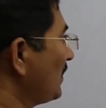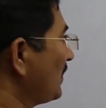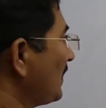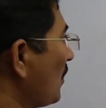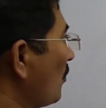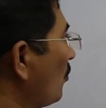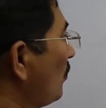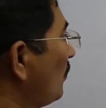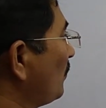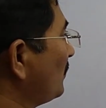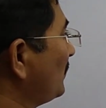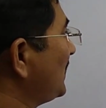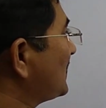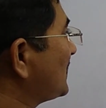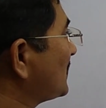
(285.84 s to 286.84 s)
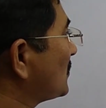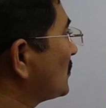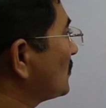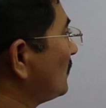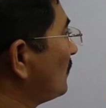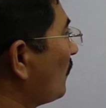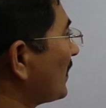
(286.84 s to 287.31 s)
Now this,
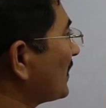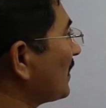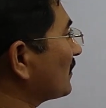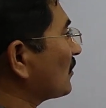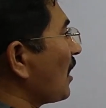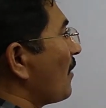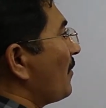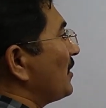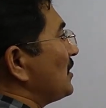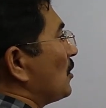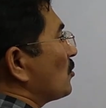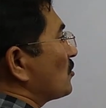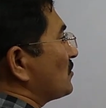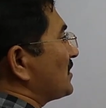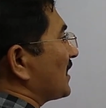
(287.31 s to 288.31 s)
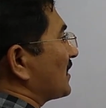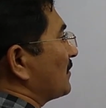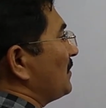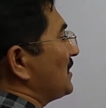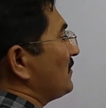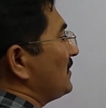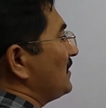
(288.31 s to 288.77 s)
what are common? You have to
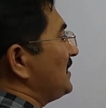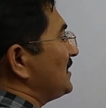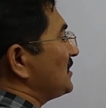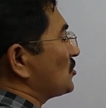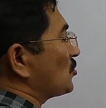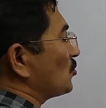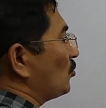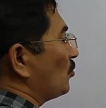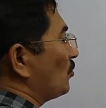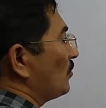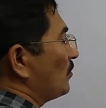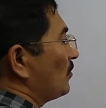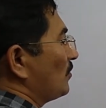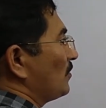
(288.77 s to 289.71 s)
check between these two.